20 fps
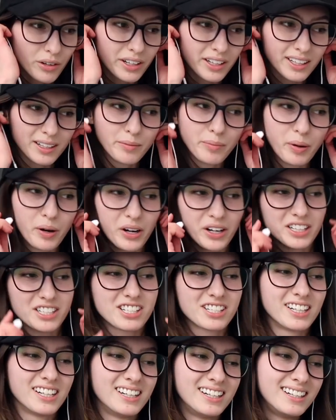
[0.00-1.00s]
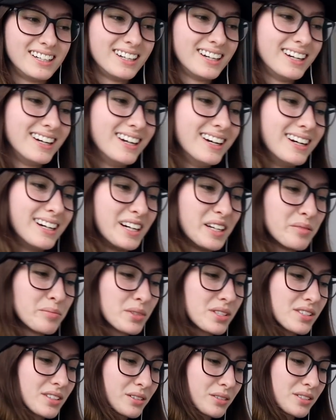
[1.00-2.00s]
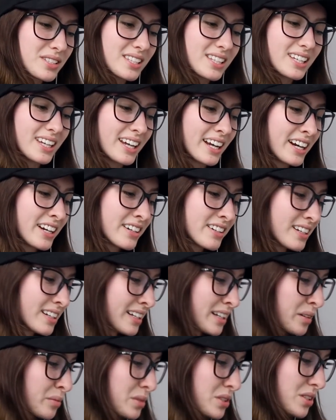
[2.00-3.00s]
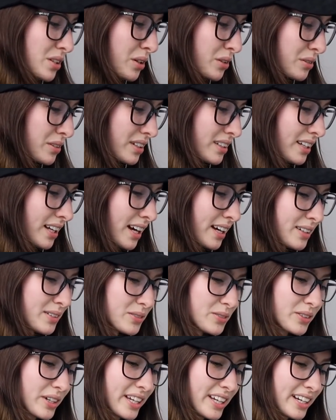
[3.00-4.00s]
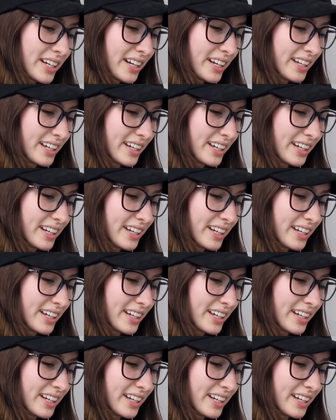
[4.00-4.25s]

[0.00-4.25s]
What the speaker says: Oye, Boże. I'm so scared and I'm so not ready